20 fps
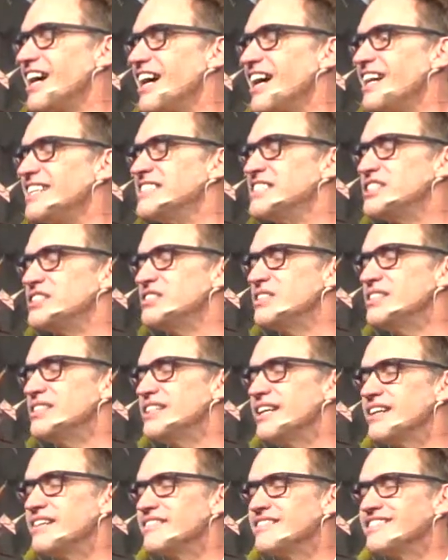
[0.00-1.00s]
I stood
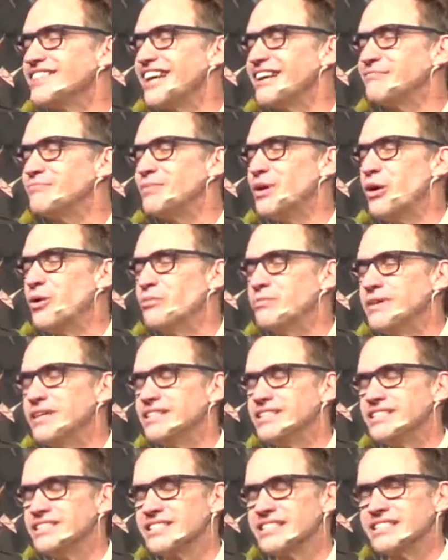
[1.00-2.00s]
there in that
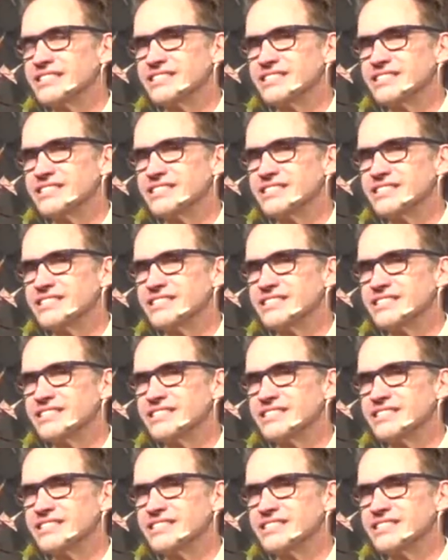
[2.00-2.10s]
moment